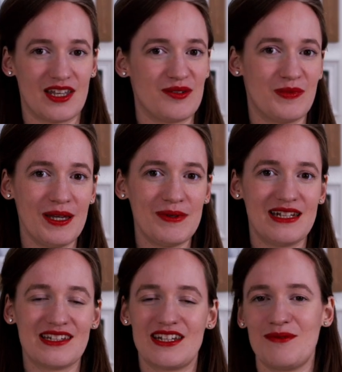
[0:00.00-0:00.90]
And
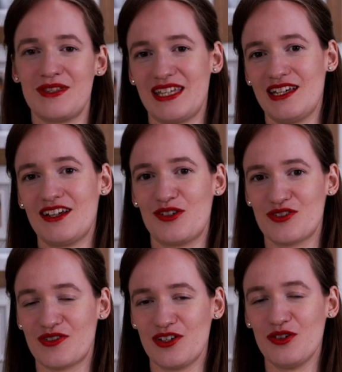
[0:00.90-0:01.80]
maybe the same thing
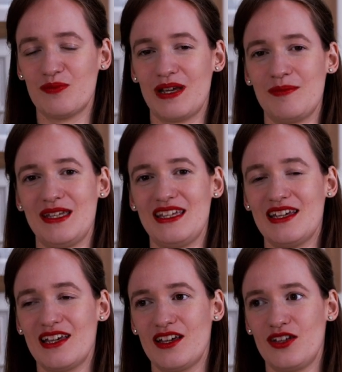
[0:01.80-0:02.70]
counts for you.
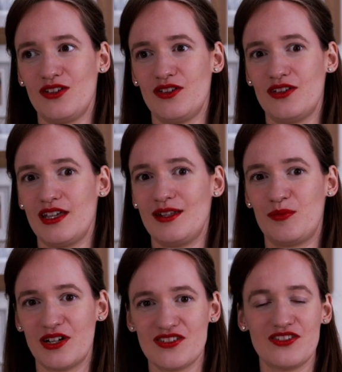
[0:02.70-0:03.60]
Maybe
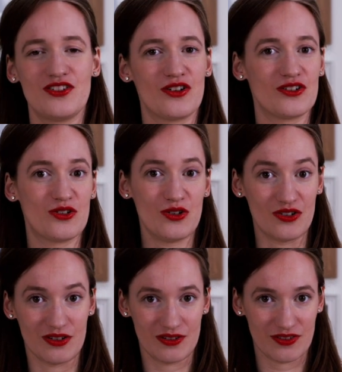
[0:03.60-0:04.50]
it wasn't your
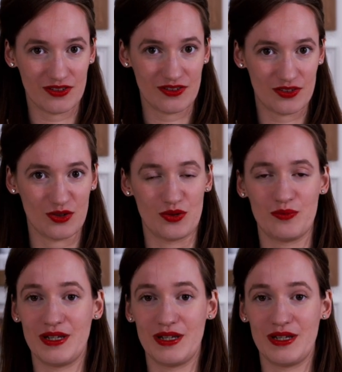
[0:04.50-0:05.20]
goal to